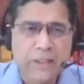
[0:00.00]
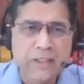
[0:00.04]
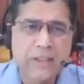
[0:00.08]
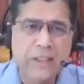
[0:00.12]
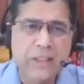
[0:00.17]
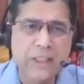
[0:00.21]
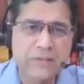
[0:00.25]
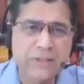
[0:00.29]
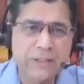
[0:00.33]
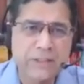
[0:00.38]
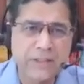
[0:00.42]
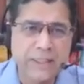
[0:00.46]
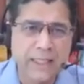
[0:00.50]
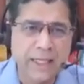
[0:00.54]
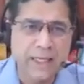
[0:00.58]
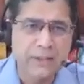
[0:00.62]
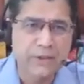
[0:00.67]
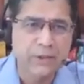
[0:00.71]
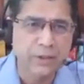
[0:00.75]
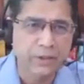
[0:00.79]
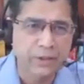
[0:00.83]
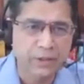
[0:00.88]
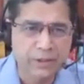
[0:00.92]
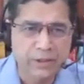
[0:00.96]
service
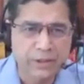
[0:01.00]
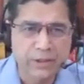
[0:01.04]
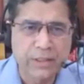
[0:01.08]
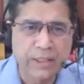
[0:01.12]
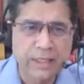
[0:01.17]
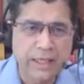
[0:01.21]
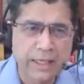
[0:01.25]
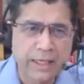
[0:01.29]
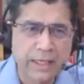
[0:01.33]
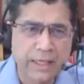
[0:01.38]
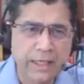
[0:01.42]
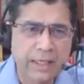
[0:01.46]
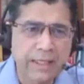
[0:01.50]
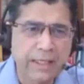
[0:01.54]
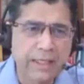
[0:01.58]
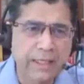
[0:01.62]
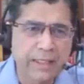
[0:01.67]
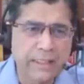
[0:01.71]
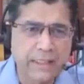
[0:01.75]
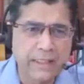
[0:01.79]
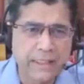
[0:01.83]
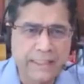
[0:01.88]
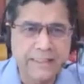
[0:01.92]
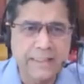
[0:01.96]
tax on
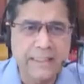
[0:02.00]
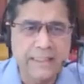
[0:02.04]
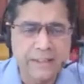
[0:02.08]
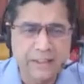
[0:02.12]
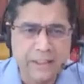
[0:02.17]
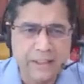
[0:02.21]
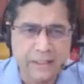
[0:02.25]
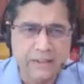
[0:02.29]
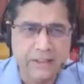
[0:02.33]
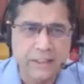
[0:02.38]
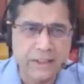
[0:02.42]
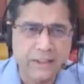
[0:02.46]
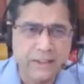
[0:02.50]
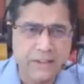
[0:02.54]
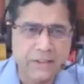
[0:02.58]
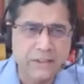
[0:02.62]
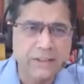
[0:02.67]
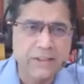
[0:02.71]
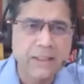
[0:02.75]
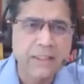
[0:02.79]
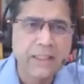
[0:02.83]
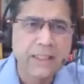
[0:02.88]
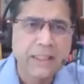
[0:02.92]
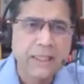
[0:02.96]
leasing
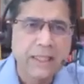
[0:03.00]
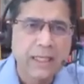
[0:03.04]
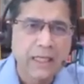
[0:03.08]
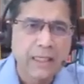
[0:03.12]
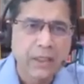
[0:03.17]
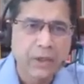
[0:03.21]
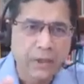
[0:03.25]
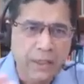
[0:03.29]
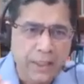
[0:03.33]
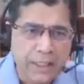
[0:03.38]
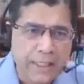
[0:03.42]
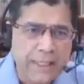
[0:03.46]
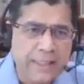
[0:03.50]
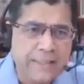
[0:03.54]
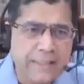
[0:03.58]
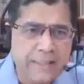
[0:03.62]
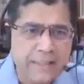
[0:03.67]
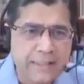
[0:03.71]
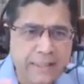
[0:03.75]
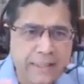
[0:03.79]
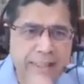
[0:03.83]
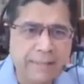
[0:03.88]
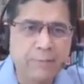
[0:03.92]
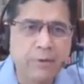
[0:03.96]
transactions. Now, lease
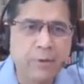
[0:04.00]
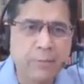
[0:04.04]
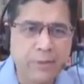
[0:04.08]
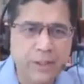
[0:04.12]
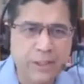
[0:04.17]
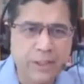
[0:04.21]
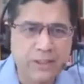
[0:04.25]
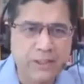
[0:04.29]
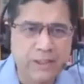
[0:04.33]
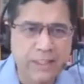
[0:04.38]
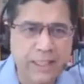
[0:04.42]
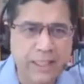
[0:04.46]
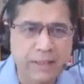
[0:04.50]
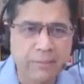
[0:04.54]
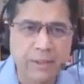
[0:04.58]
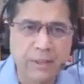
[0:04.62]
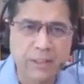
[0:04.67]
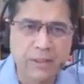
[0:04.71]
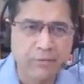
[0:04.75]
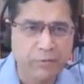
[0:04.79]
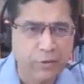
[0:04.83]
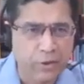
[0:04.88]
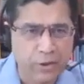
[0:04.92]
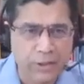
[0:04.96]
is deemed to be a sale by
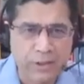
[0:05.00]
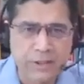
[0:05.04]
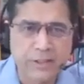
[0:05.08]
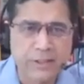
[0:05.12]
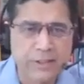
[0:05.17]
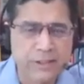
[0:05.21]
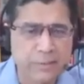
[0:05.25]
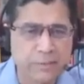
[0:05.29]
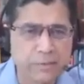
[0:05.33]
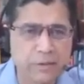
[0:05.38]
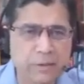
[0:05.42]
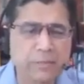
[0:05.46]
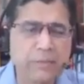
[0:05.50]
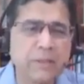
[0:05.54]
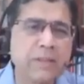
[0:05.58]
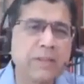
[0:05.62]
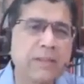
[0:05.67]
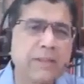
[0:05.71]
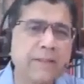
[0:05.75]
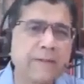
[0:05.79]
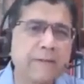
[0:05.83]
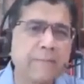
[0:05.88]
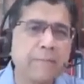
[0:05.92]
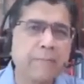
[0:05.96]
the 46th Amendment.
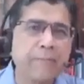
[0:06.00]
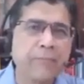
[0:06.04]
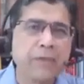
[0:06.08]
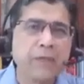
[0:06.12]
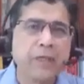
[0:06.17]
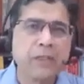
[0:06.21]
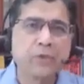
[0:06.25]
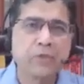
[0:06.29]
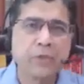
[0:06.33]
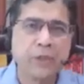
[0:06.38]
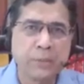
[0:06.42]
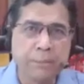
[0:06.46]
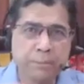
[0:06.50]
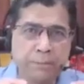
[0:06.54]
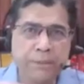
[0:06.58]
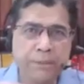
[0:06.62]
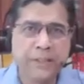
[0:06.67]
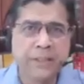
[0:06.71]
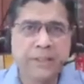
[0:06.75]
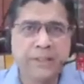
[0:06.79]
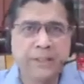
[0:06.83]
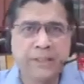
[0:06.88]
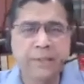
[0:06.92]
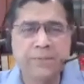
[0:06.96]
So in
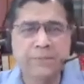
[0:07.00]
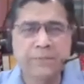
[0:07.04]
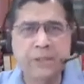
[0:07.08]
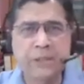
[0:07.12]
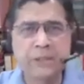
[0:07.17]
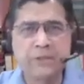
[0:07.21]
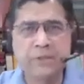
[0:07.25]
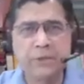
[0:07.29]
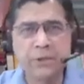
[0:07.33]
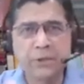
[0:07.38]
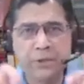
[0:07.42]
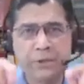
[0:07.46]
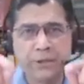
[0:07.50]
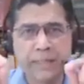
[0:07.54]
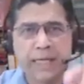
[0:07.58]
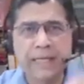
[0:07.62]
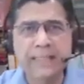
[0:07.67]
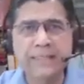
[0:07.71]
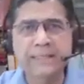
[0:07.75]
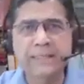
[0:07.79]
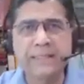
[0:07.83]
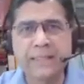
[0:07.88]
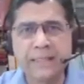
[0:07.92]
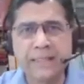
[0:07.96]
Pith and Substance, when you
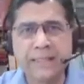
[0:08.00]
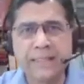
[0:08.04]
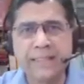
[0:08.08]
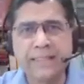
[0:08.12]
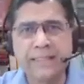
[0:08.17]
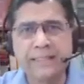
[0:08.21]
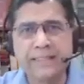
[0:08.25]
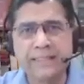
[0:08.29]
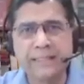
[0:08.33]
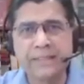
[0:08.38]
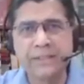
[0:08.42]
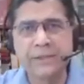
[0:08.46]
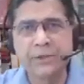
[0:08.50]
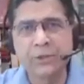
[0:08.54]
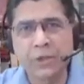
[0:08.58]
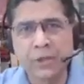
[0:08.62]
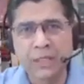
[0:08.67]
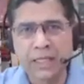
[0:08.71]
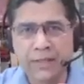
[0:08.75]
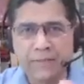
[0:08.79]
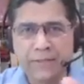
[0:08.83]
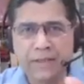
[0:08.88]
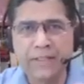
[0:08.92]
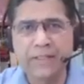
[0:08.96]
tax a lease, you are
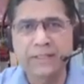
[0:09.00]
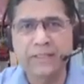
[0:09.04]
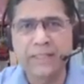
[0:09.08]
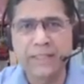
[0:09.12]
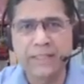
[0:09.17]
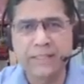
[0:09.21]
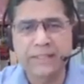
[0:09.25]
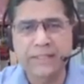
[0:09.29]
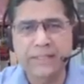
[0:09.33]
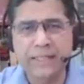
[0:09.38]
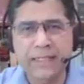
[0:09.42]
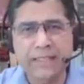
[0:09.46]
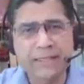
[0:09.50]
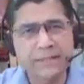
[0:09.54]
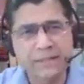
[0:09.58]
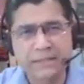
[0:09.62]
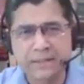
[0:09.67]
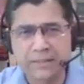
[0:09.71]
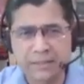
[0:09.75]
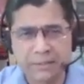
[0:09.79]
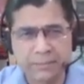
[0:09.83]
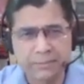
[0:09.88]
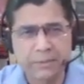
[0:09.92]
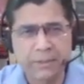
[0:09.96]
levying sales tax.
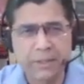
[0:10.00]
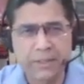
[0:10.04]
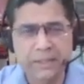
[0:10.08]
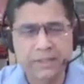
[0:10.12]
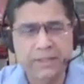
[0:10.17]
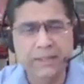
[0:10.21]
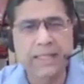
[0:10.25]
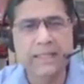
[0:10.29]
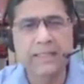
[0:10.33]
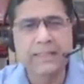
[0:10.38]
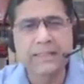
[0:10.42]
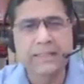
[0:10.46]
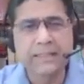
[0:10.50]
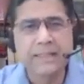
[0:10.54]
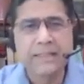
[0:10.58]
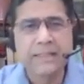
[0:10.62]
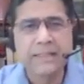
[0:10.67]
Simple as that.